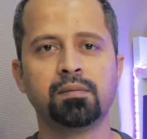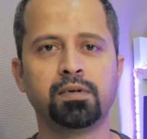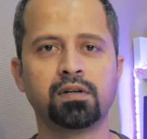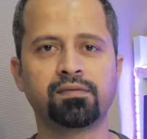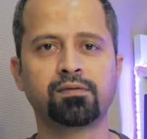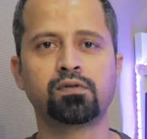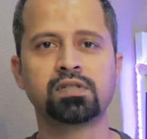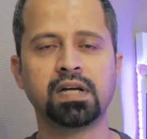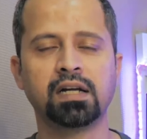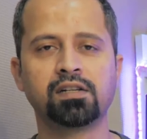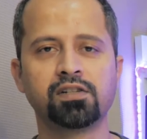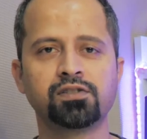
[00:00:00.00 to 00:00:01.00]
But of course,
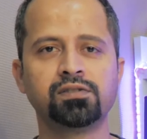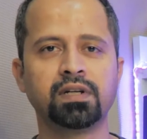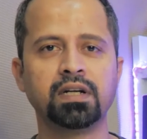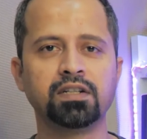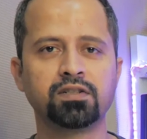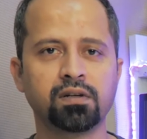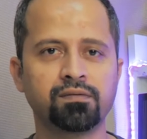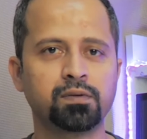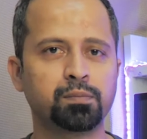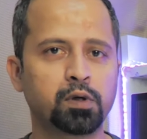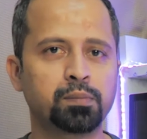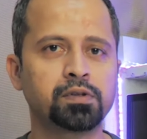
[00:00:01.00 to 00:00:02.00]
that doesn't really serve
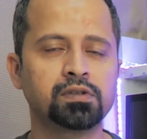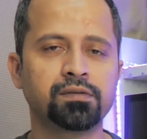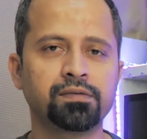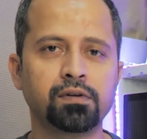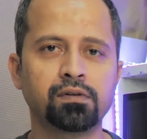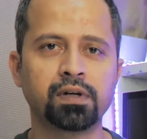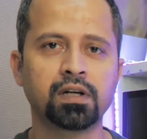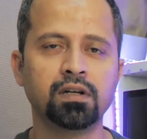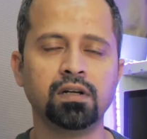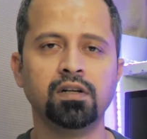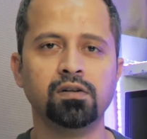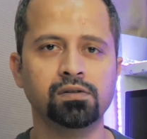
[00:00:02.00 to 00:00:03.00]
the purpose if you're
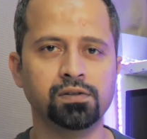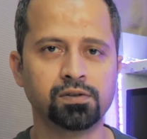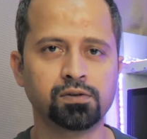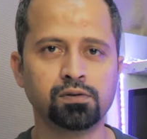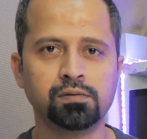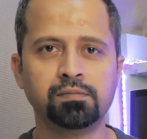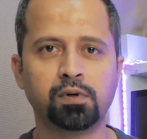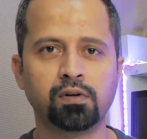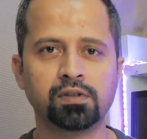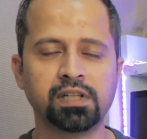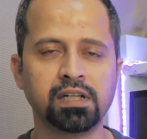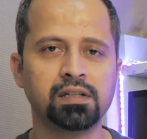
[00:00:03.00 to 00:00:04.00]
regularly on Zoom
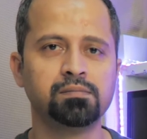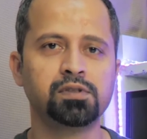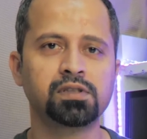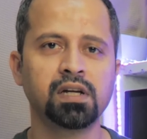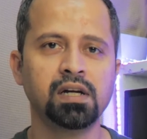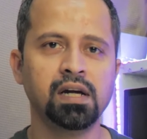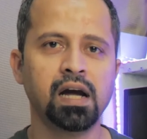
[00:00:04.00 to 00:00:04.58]
or Teams,